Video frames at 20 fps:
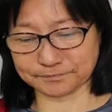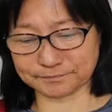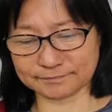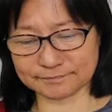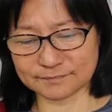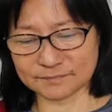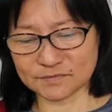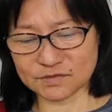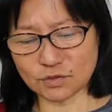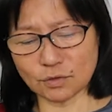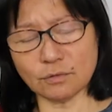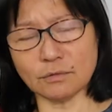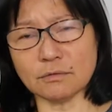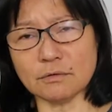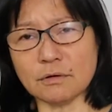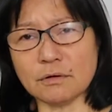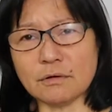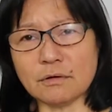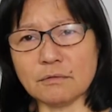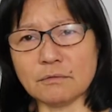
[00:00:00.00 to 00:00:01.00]
So
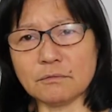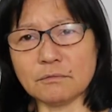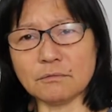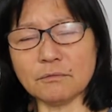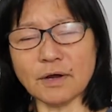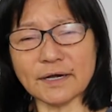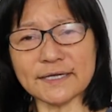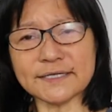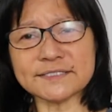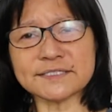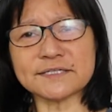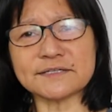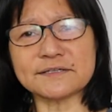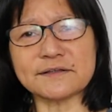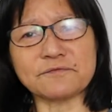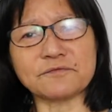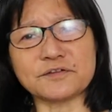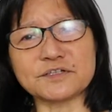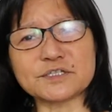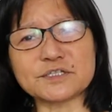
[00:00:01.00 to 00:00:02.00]
what is the
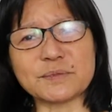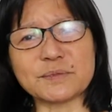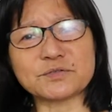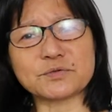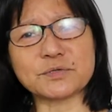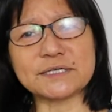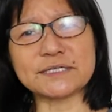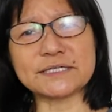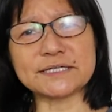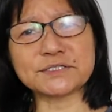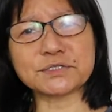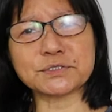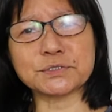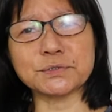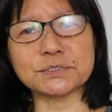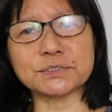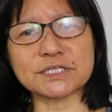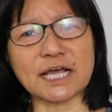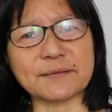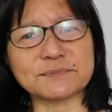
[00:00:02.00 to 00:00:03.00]
difference between these
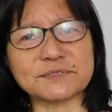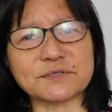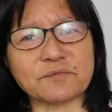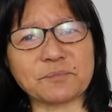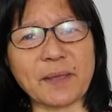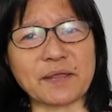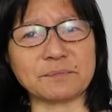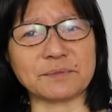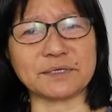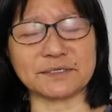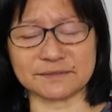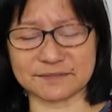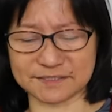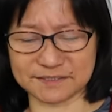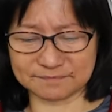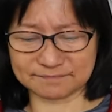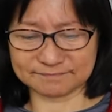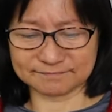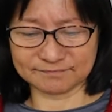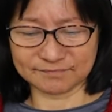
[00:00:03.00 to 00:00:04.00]
two types of payments?
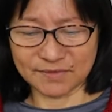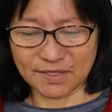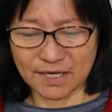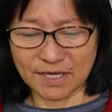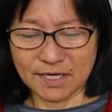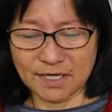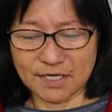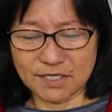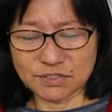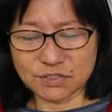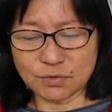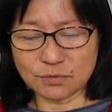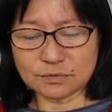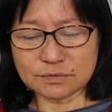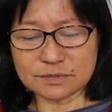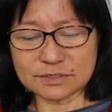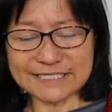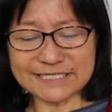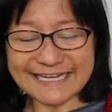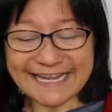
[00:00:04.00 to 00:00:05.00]
So
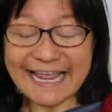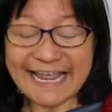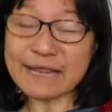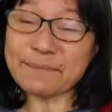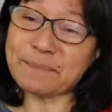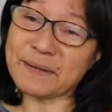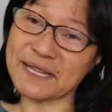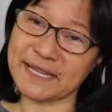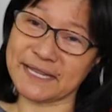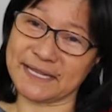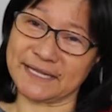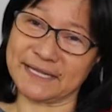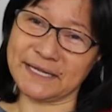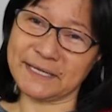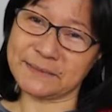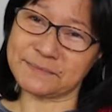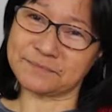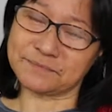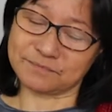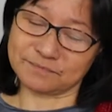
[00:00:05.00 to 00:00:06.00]
DAP
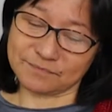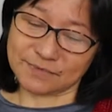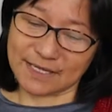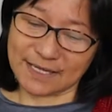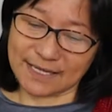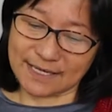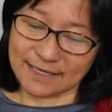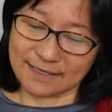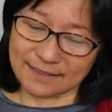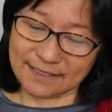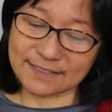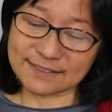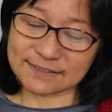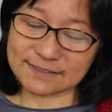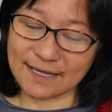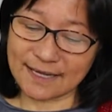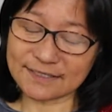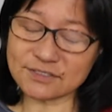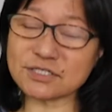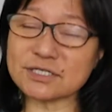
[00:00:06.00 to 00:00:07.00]
is
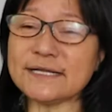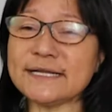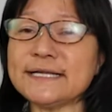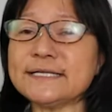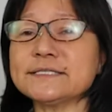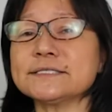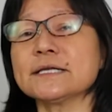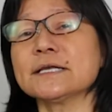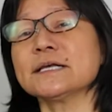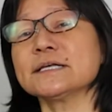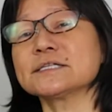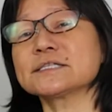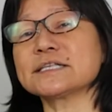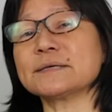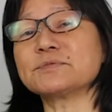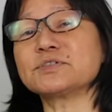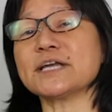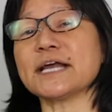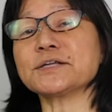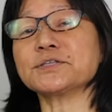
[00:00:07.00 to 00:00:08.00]
actually
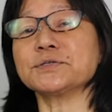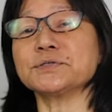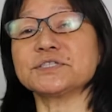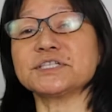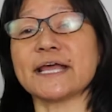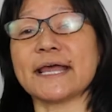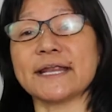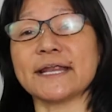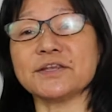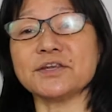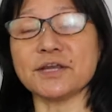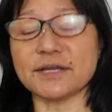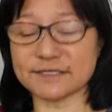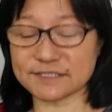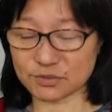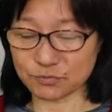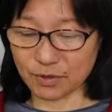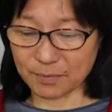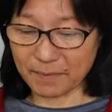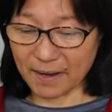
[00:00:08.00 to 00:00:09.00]
subject to 10
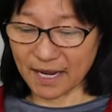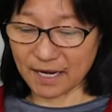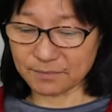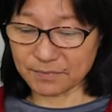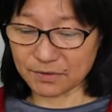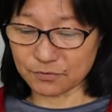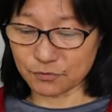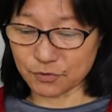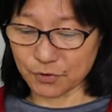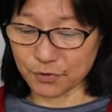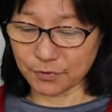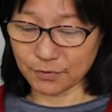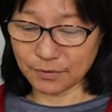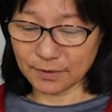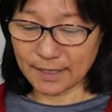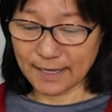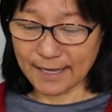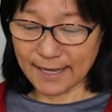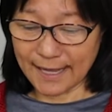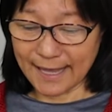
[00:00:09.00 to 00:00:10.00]
years repayment rule
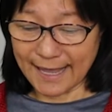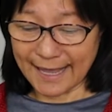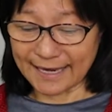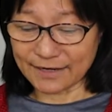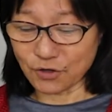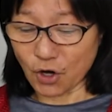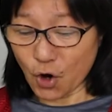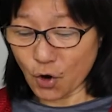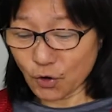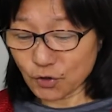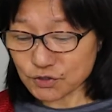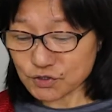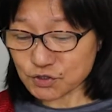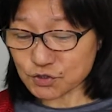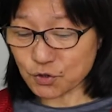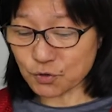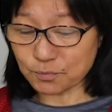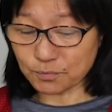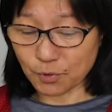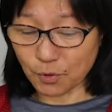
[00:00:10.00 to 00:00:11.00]
and
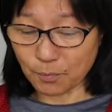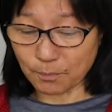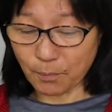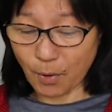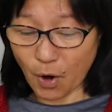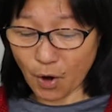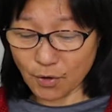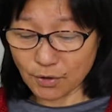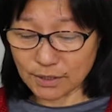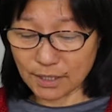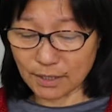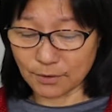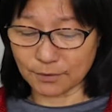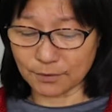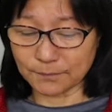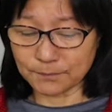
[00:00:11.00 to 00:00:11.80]
also proportional